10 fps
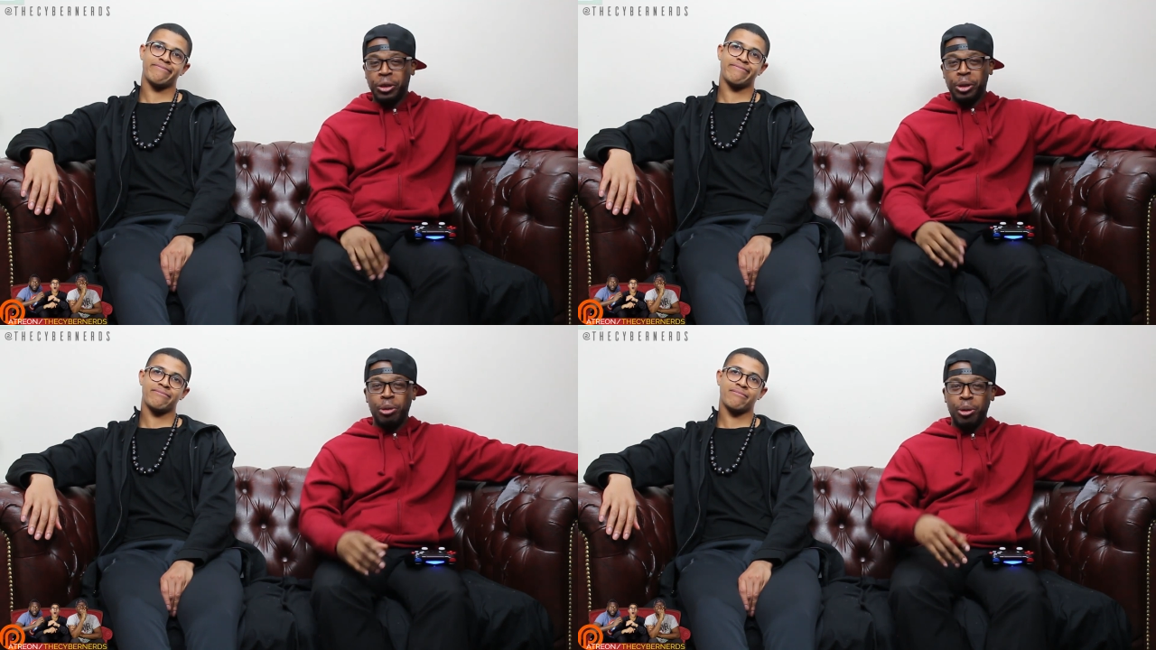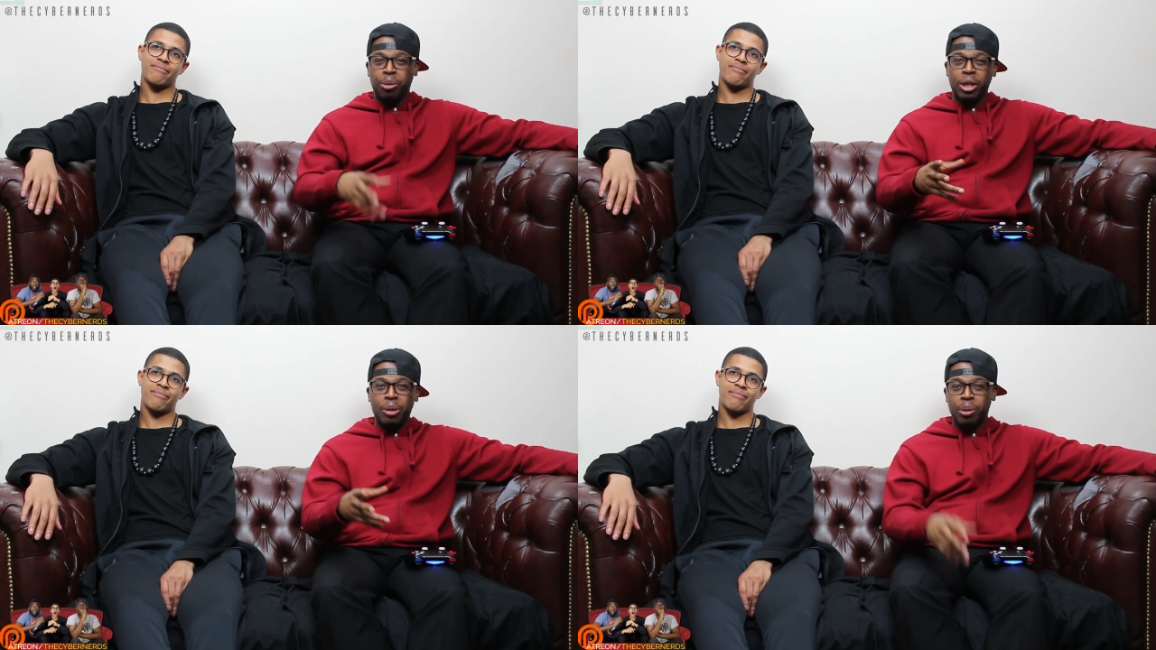Speaker 1: I know they
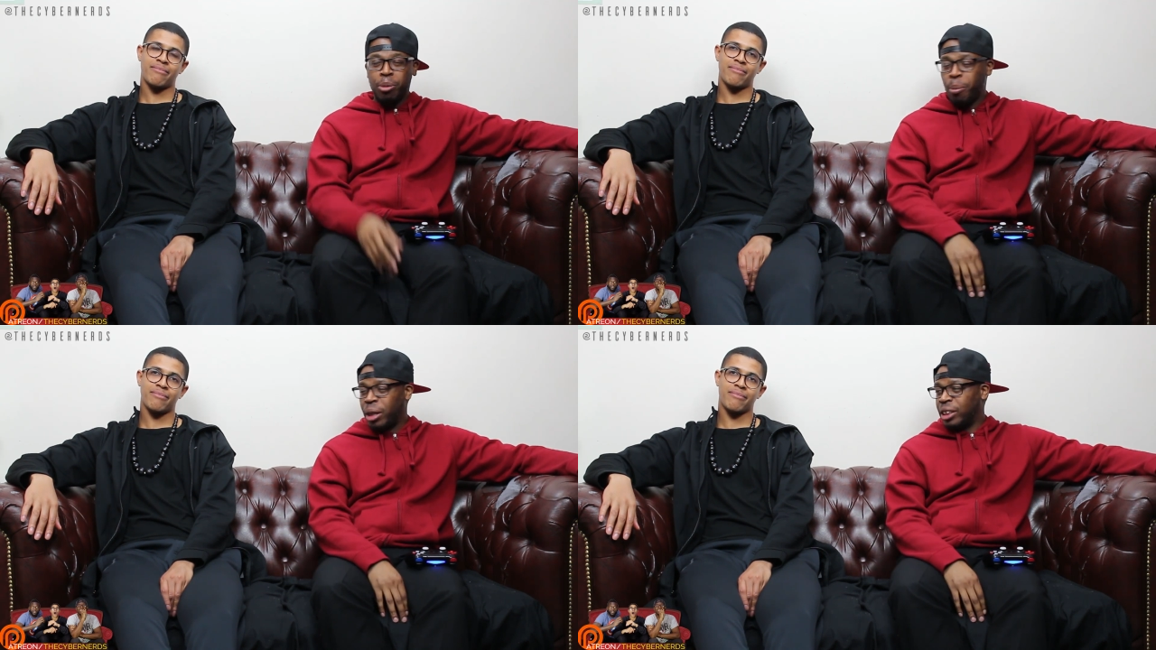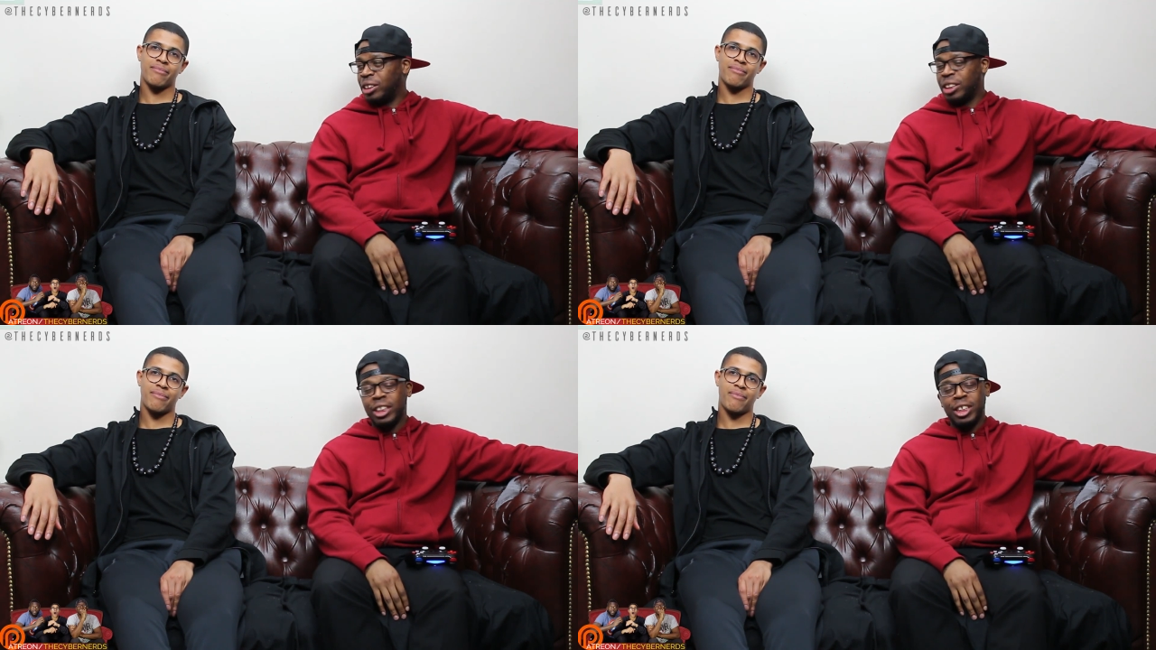put probably a bit more money
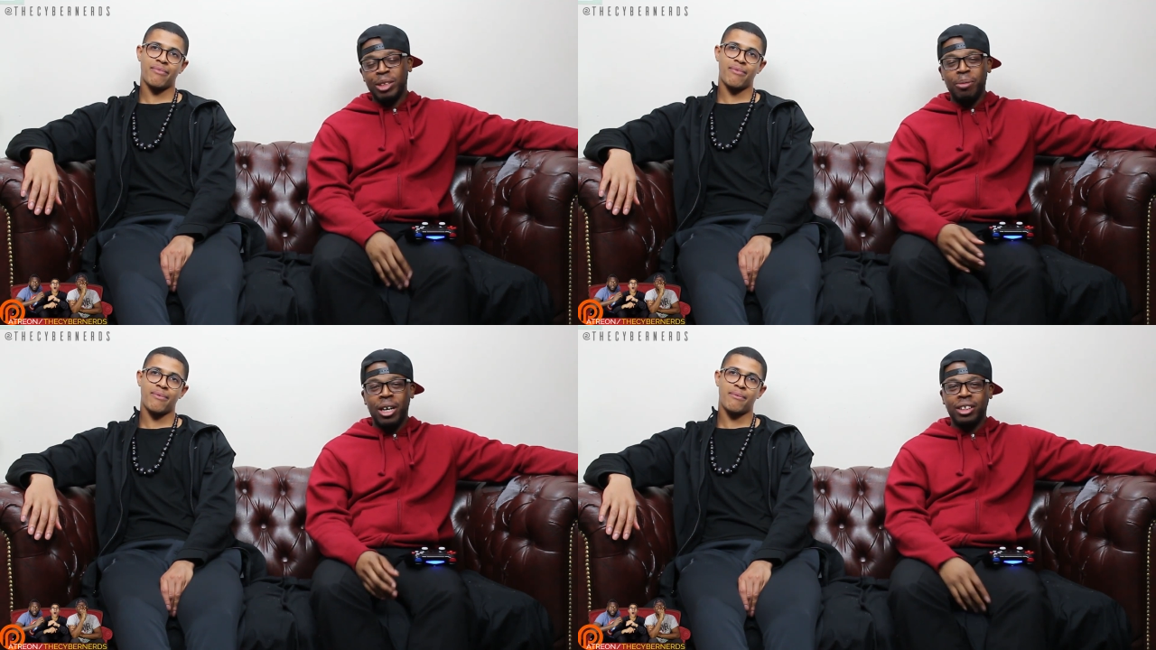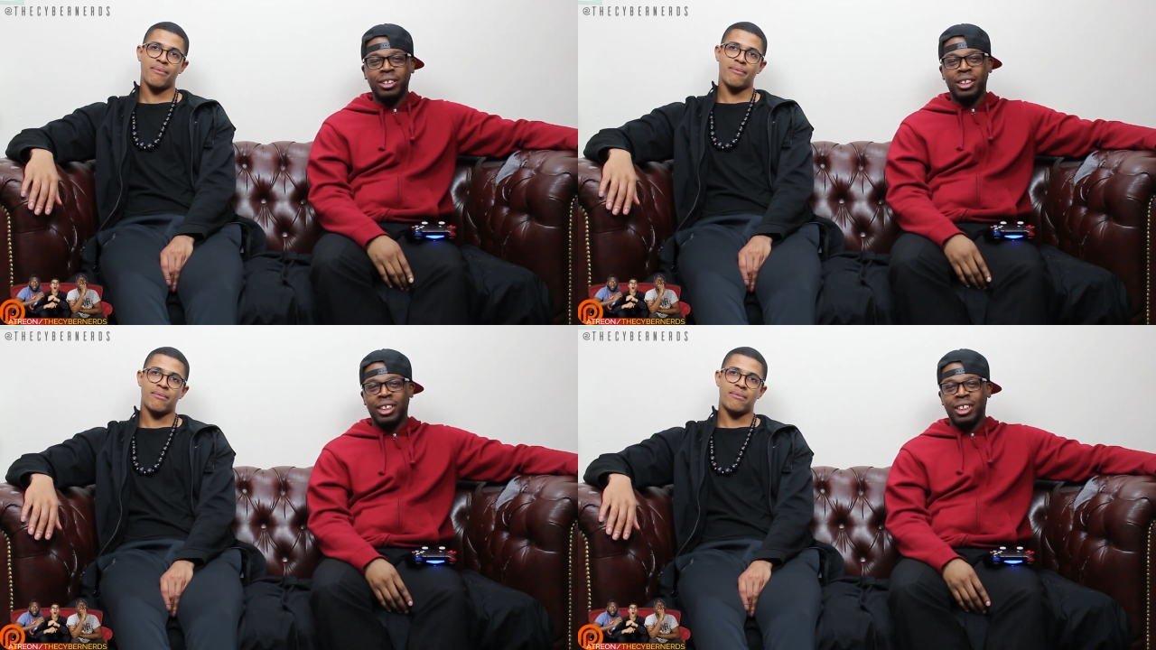into this, but
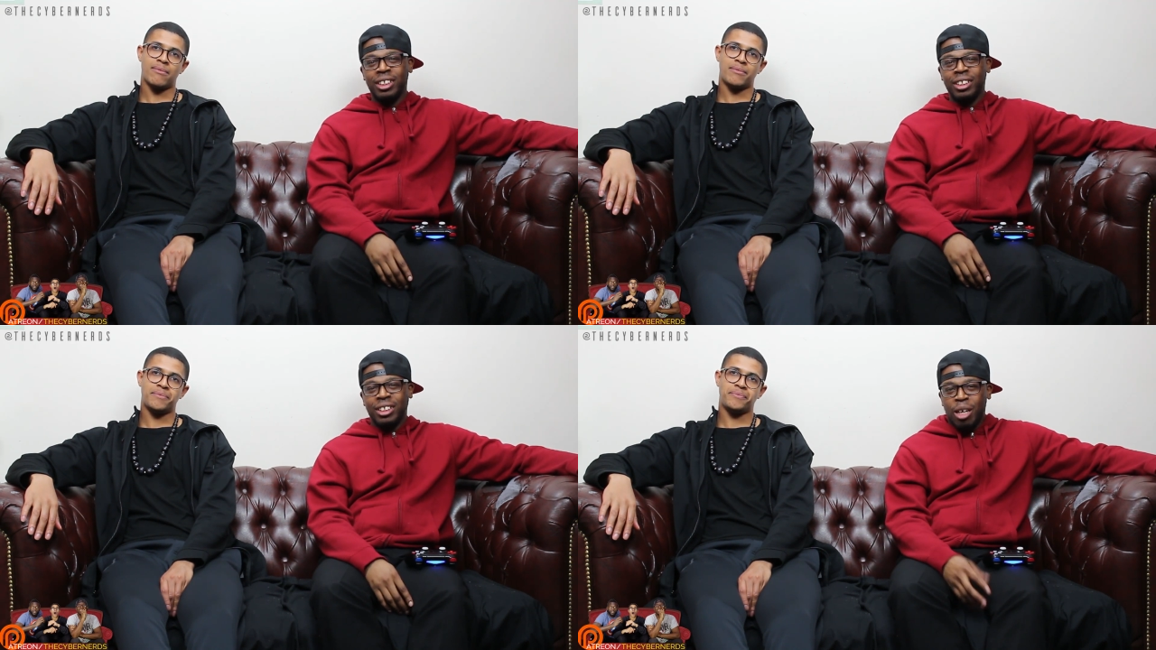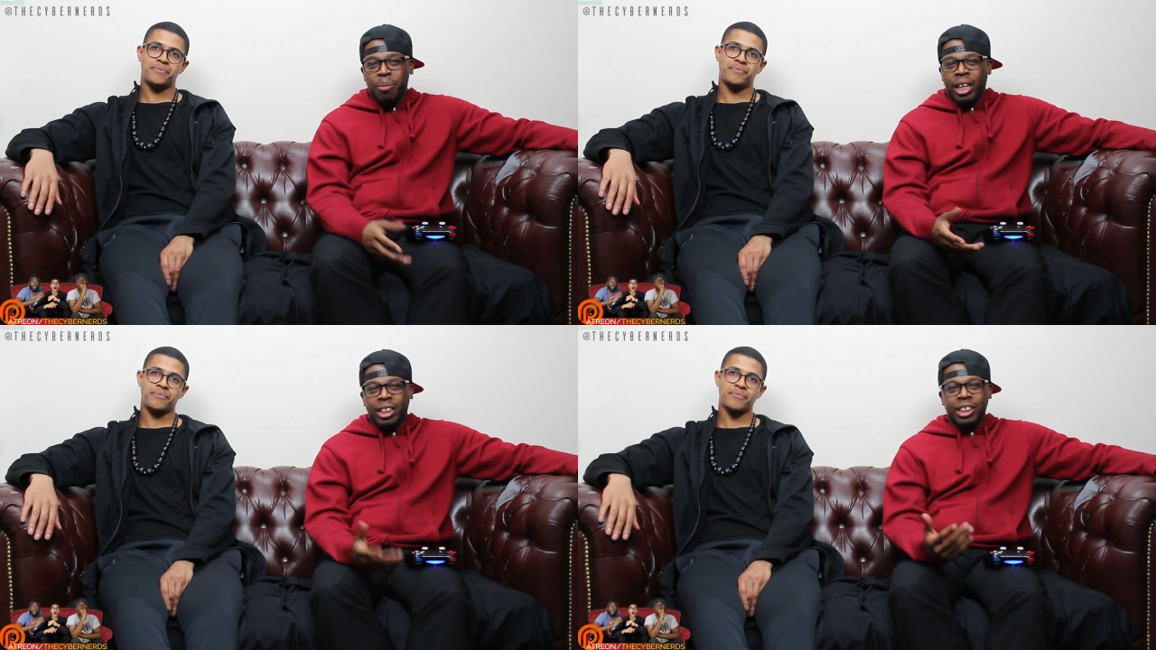yeah,
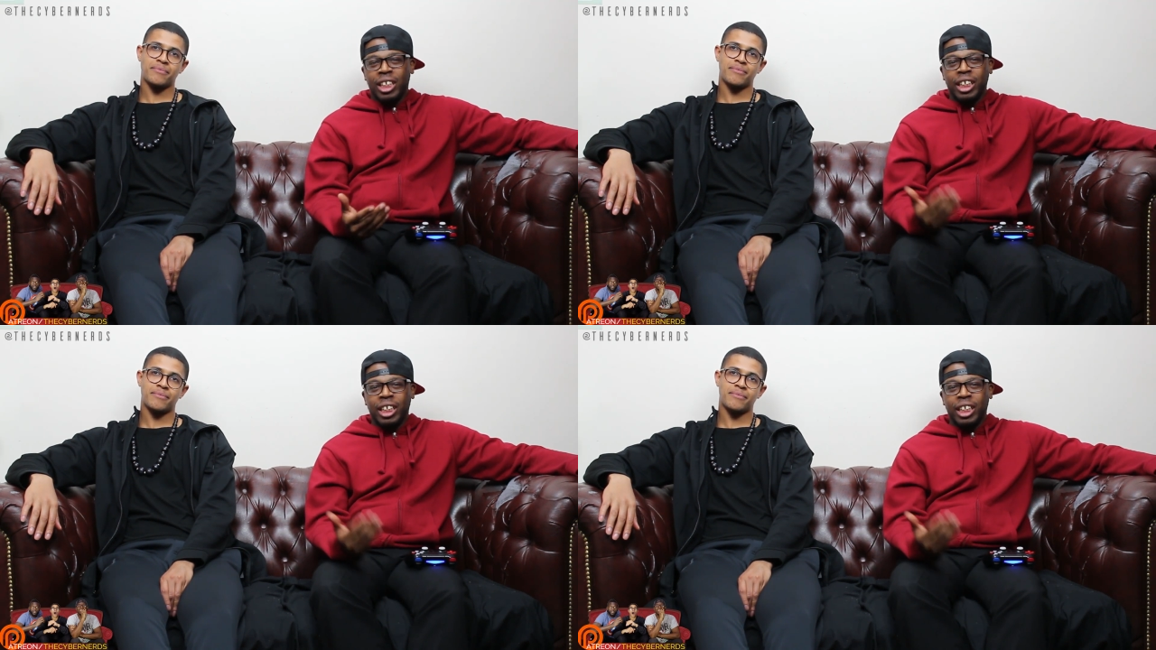man.